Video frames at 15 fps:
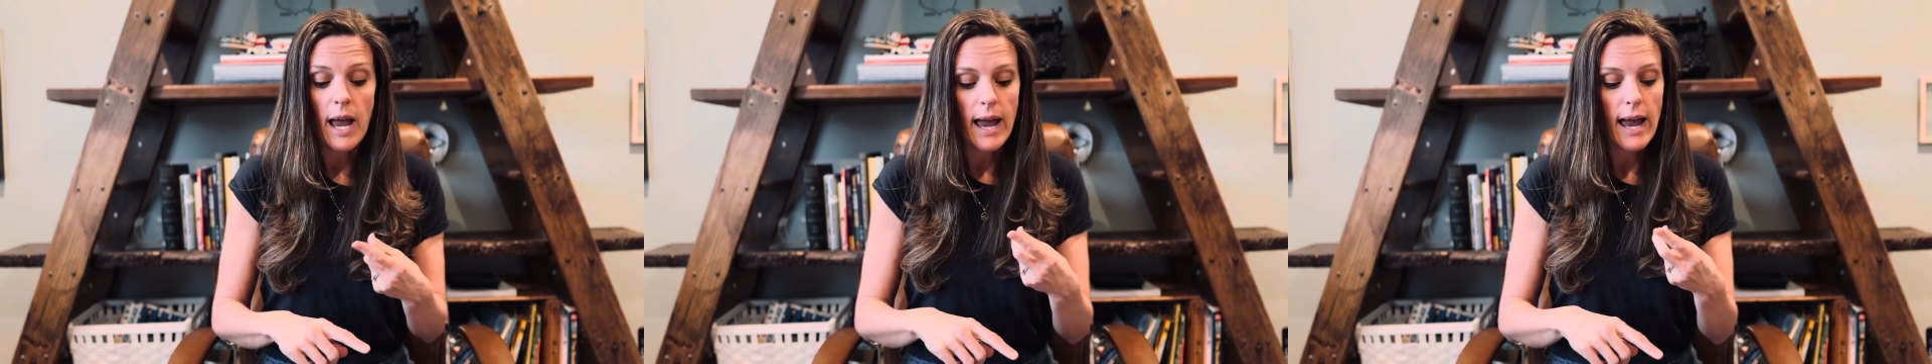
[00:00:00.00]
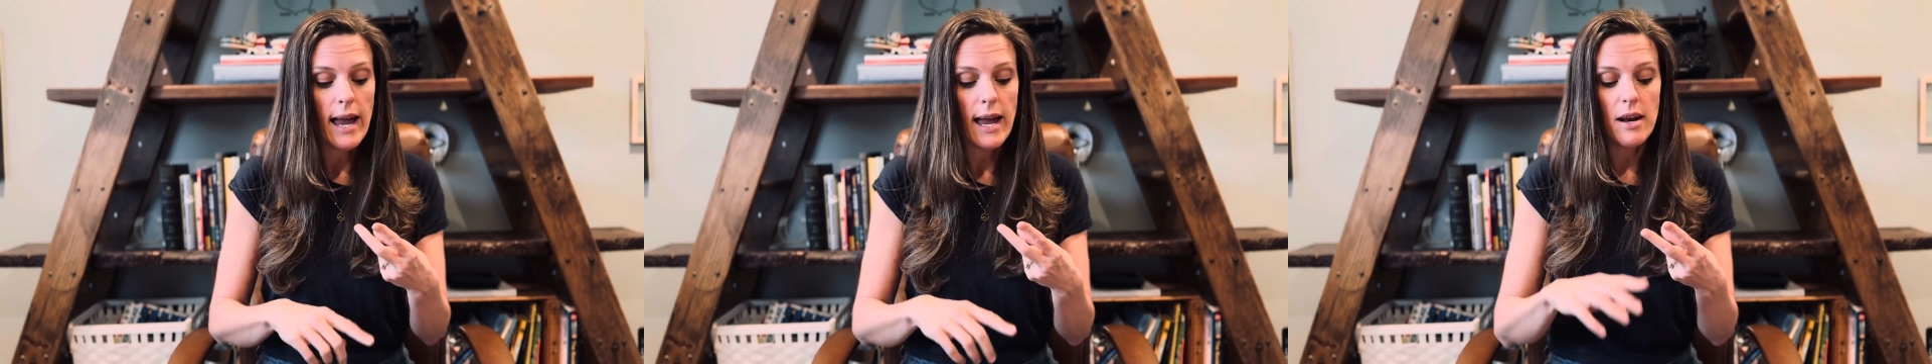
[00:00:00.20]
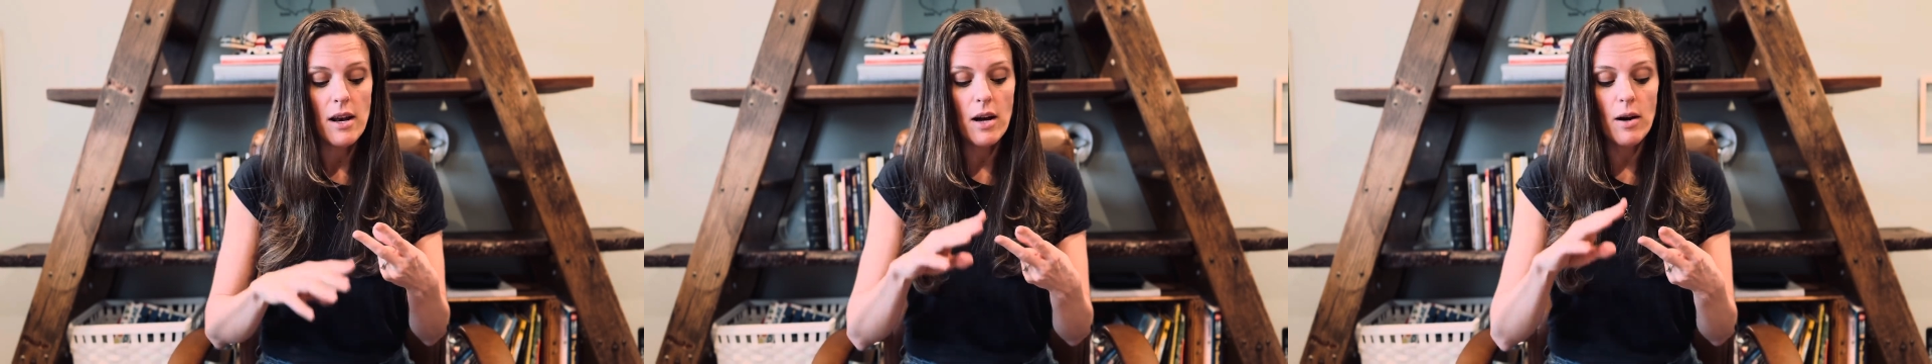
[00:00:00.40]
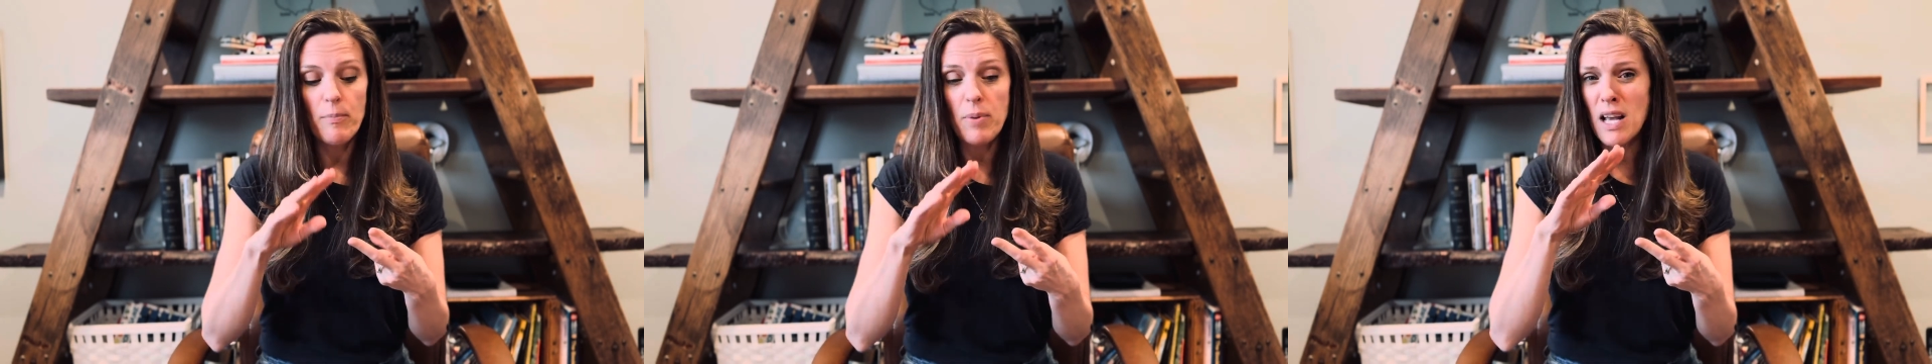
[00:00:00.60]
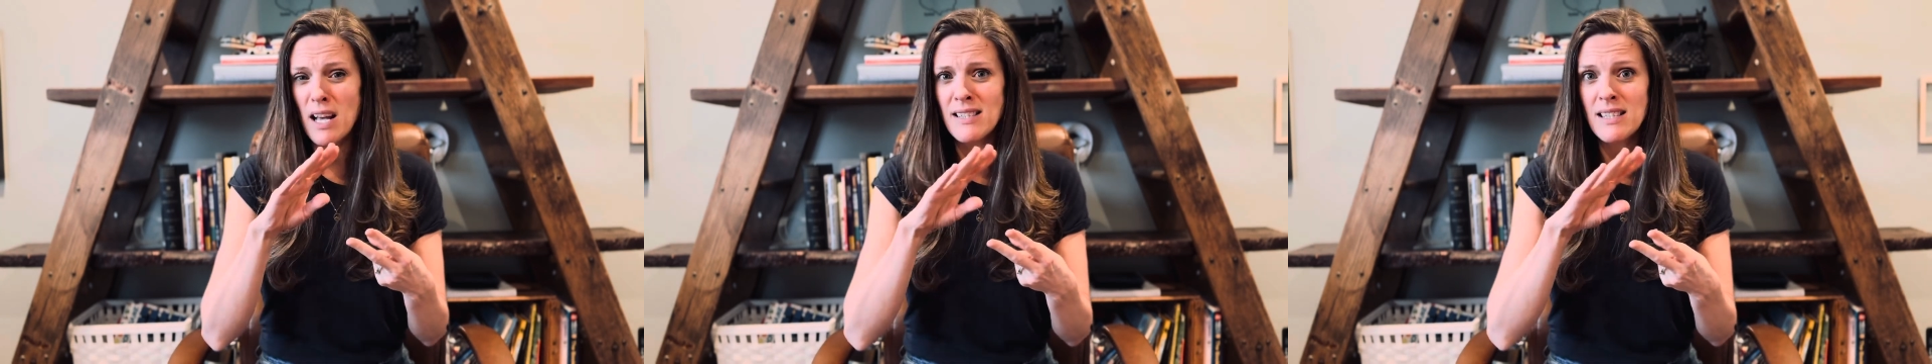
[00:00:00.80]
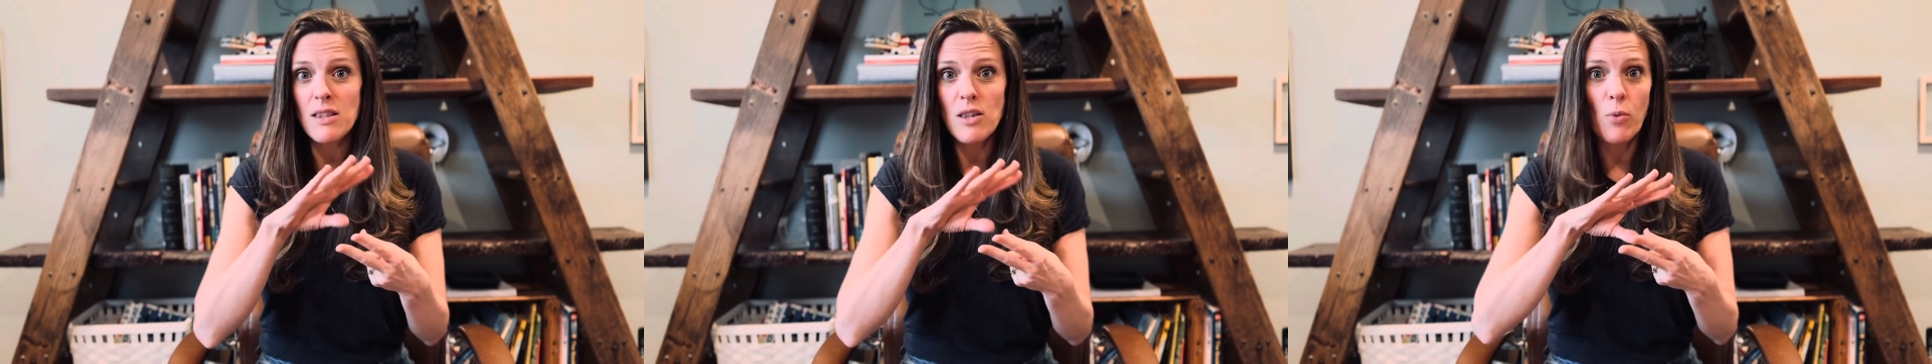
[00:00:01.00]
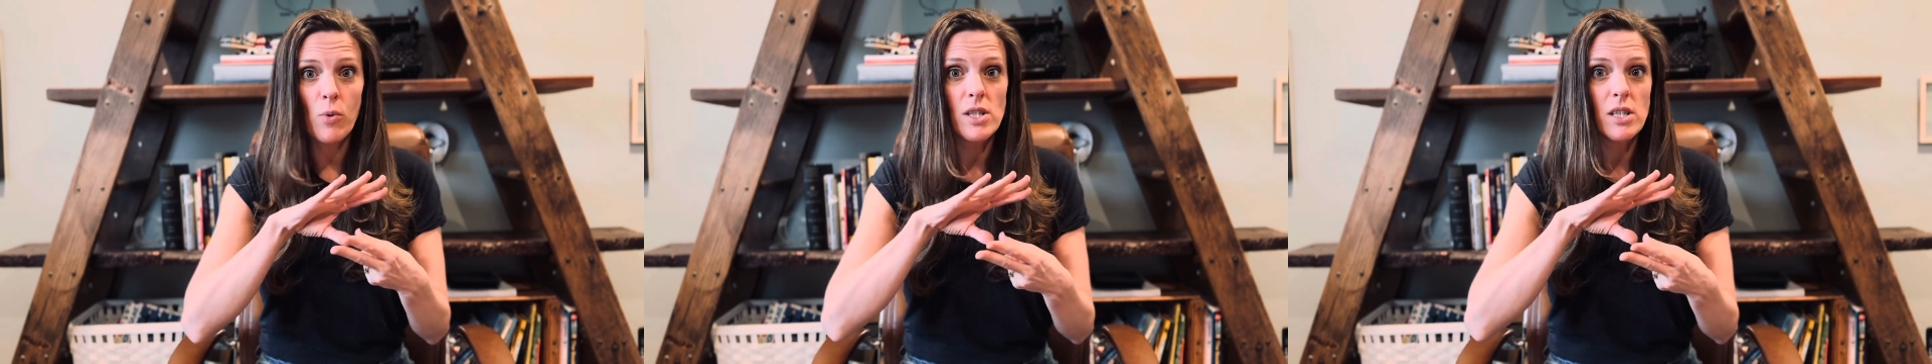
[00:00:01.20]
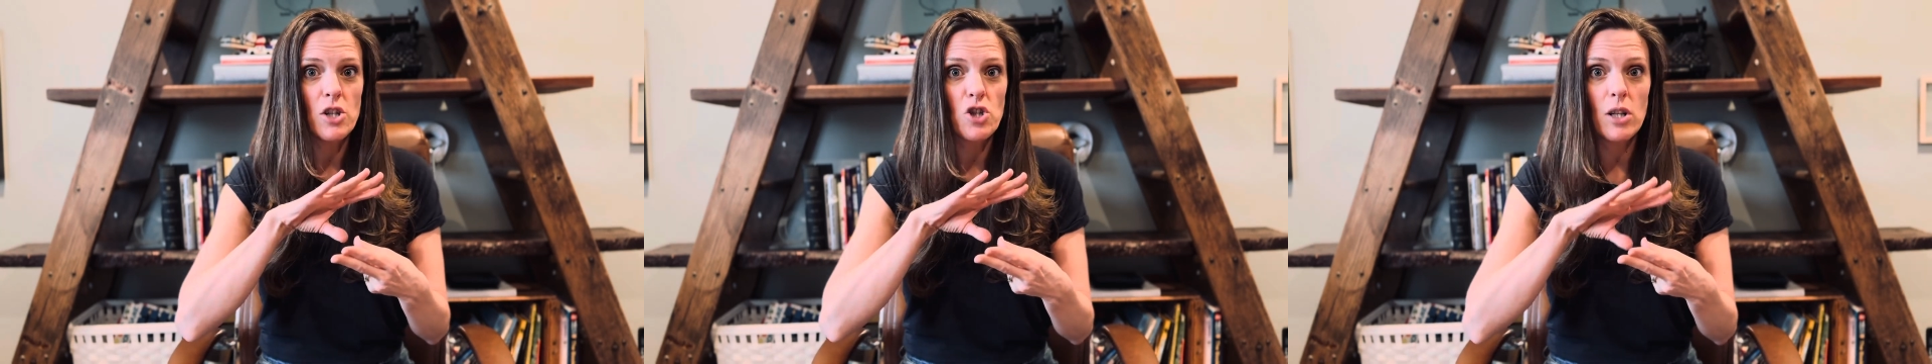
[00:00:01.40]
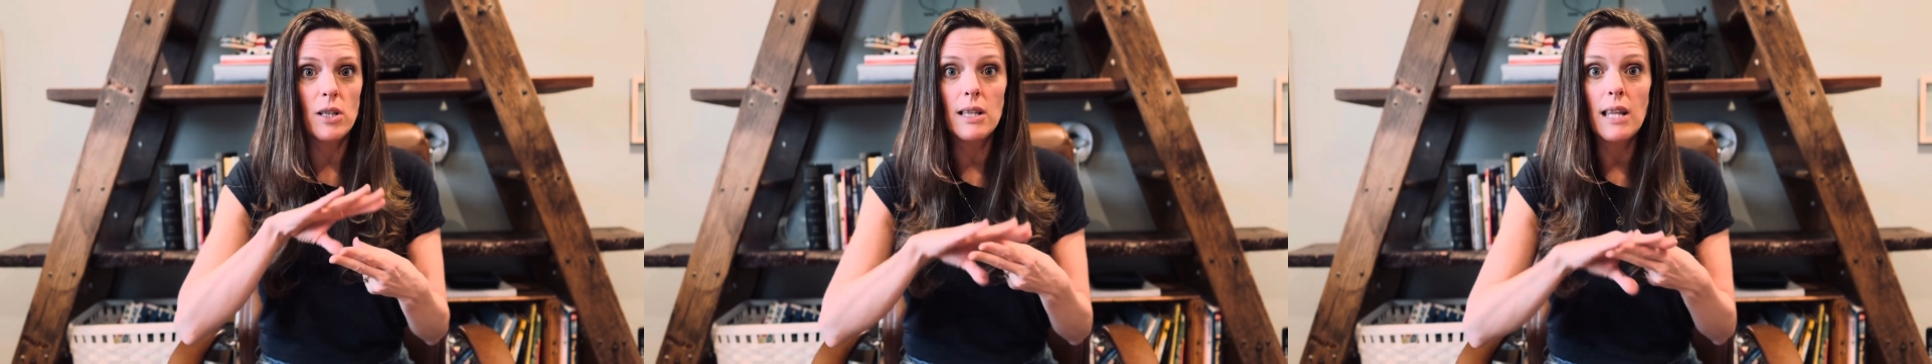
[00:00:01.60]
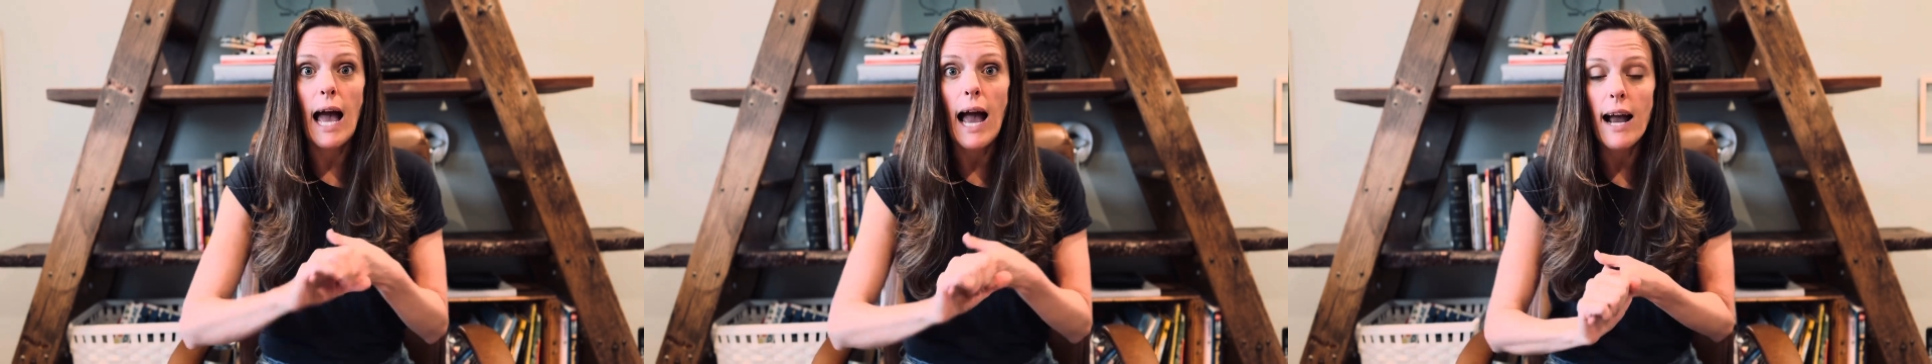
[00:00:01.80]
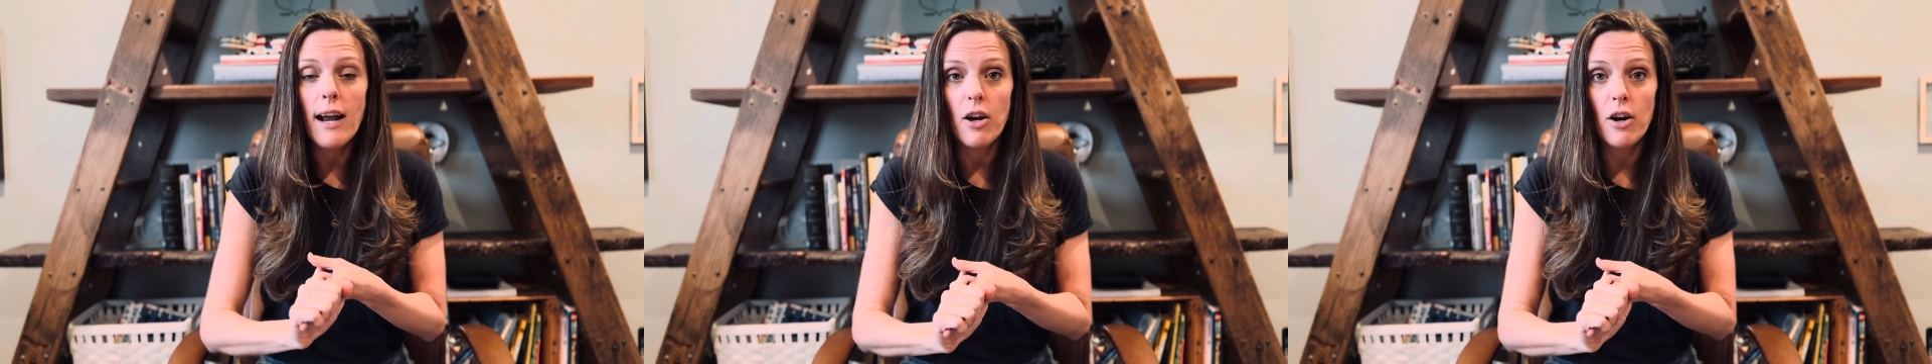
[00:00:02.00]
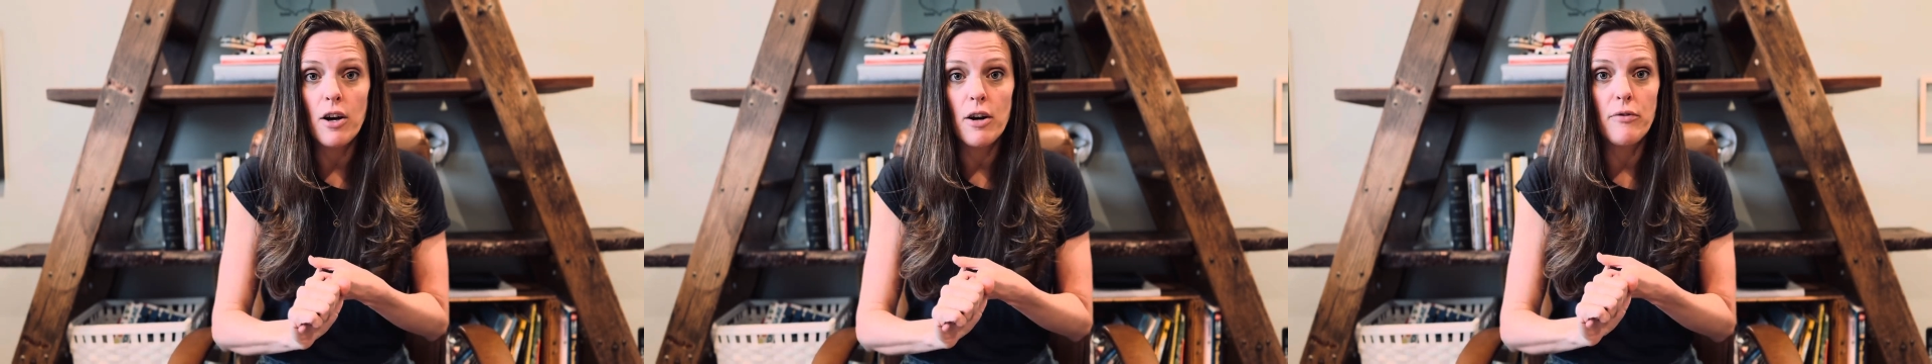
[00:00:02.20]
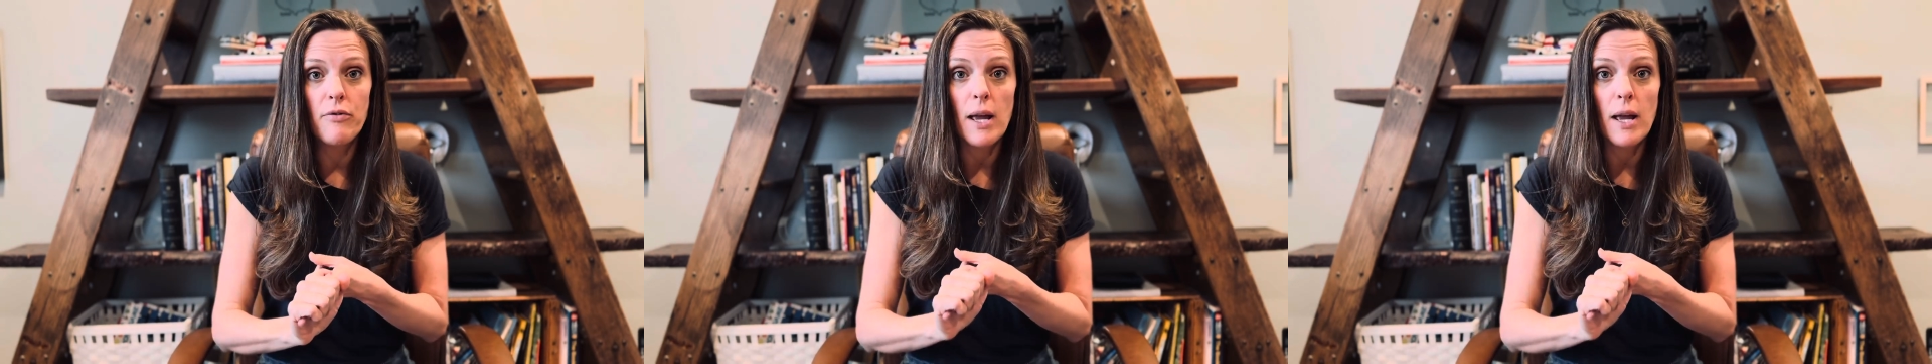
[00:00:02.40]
And because there was such a lack of